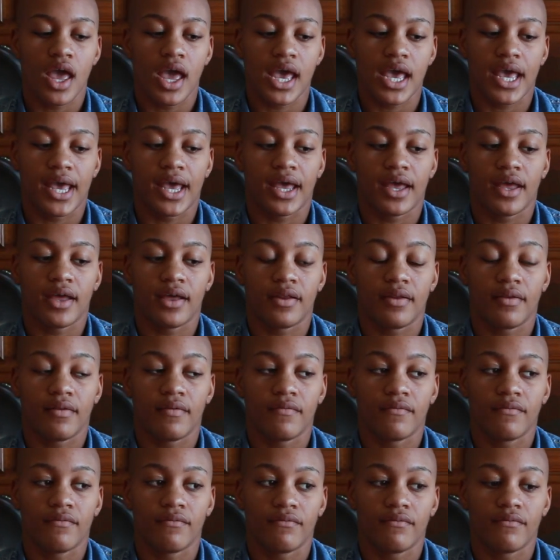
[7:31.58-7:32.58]
And
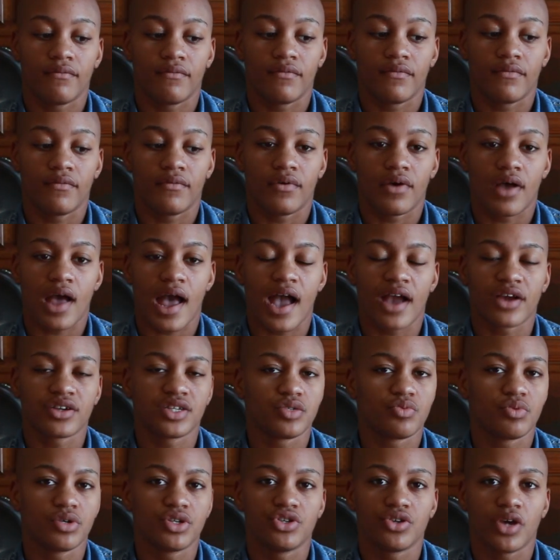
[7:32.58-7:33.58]
I
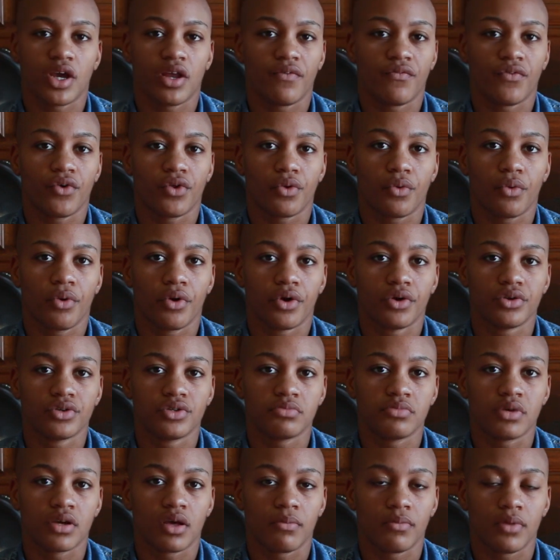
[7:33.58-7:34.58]
actually wouldn't trade it for the world,
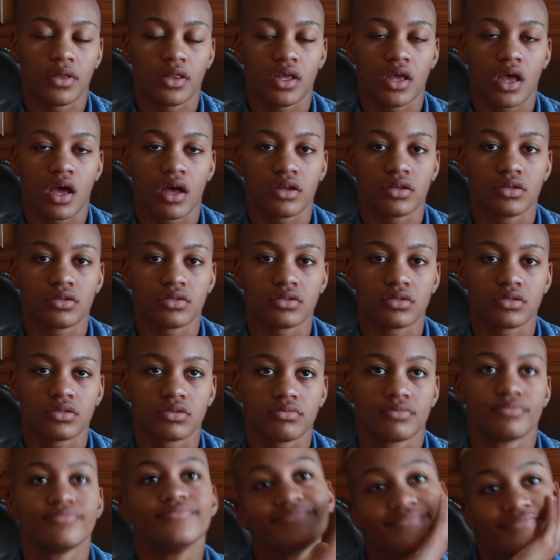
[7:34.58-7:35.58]
to be completely
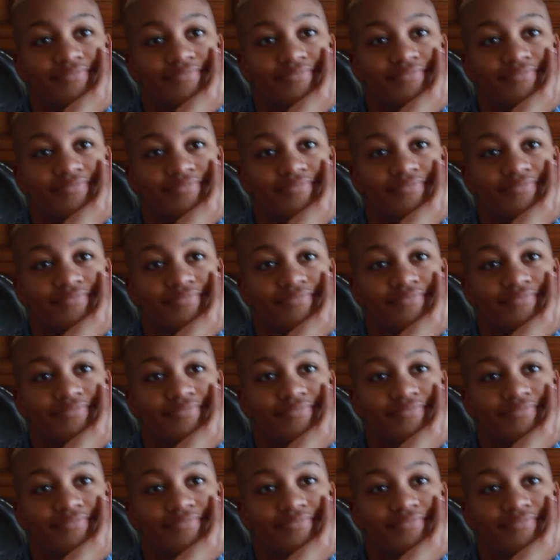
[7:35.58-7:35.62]
honest.